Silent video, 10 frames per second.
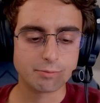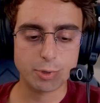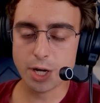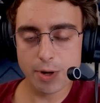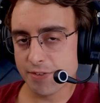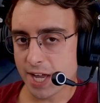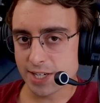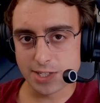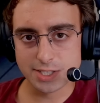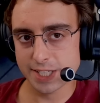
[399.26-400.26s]
We don't have
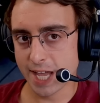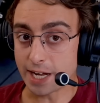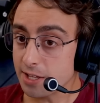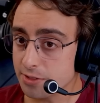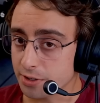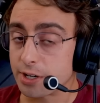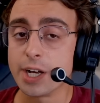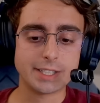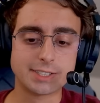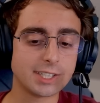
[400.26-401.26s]
access to that either.
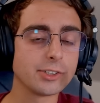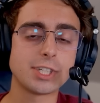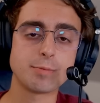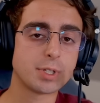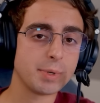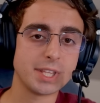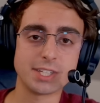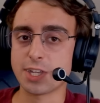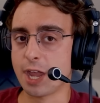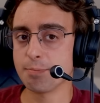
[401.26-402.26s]
It still seems to be the
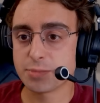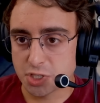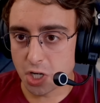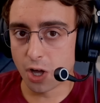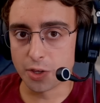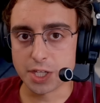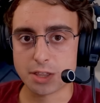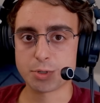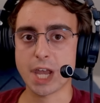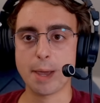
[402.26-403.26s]
same DALL-E
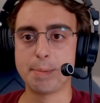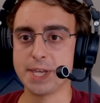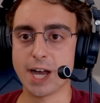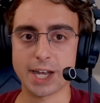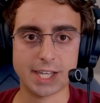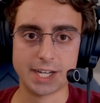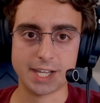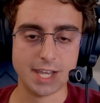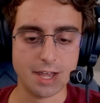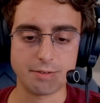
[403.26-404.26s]
three A P I
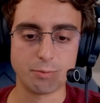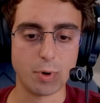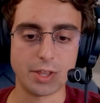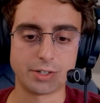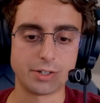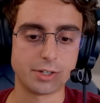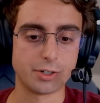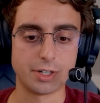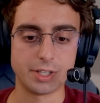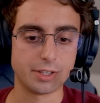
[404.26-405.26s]
getting hit, whether
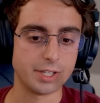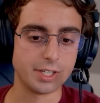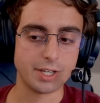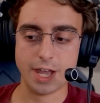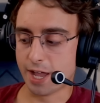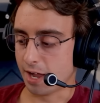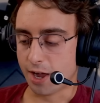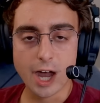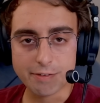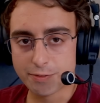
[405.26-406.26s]
you're in the
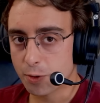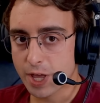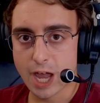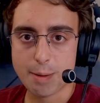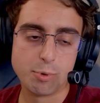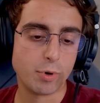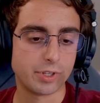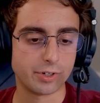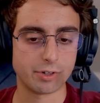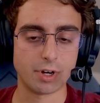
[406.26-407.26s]
iPhone app,
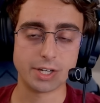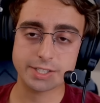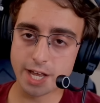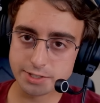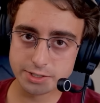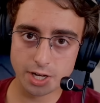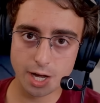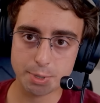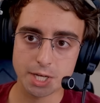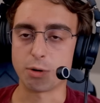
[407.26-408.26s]
whether you're on
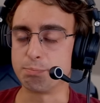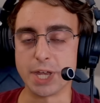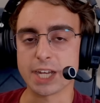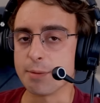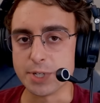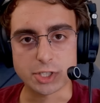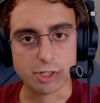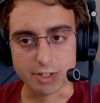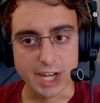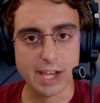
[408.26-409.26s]
desktop, or Bing Image
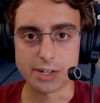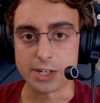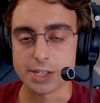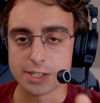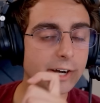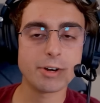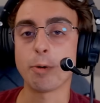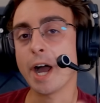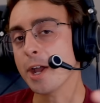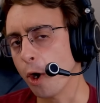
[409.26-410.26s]
Creator. I don't
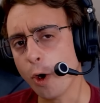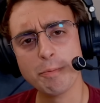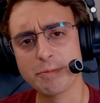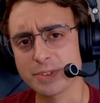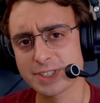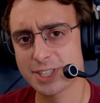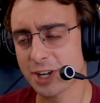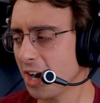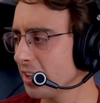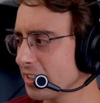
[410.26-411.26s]
know. I hope
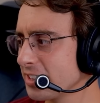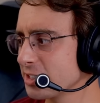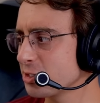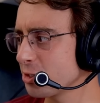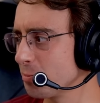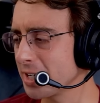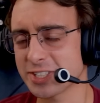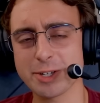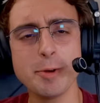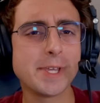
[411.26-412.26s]
to God that this is true,
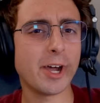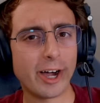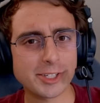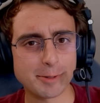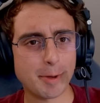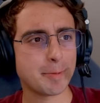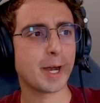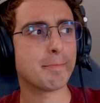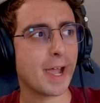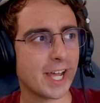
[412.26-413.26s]
because it would be awesome. I
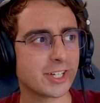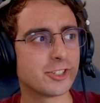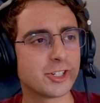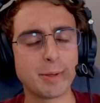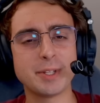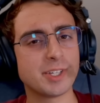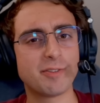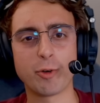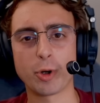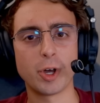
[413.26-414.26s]
mean, imagine G P T
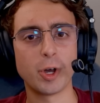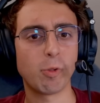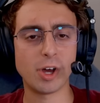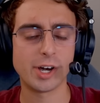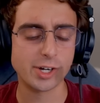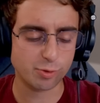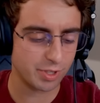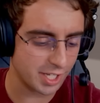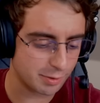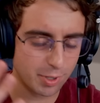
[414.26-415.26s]
four o large
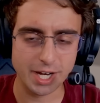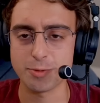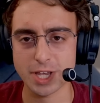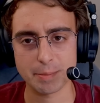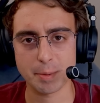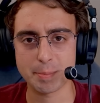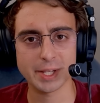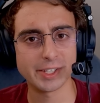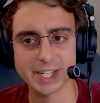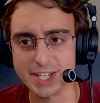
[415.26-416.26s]
with these brand new
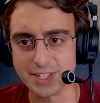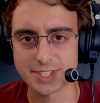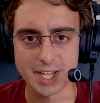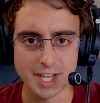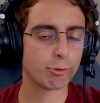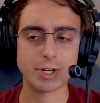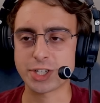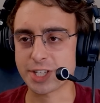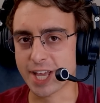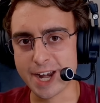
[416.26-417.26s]
capabilities, you know,
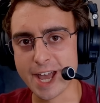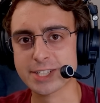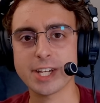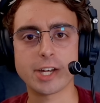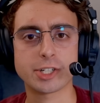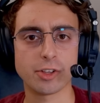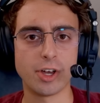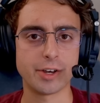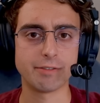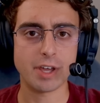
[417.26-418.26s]
reaching that next
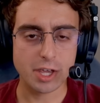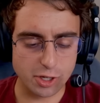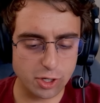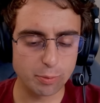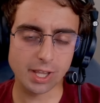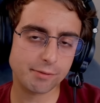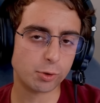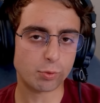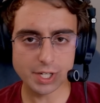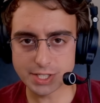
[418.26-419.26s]
echelon of human
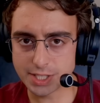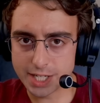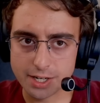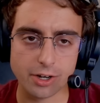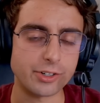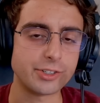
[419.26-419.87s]
level reasoning and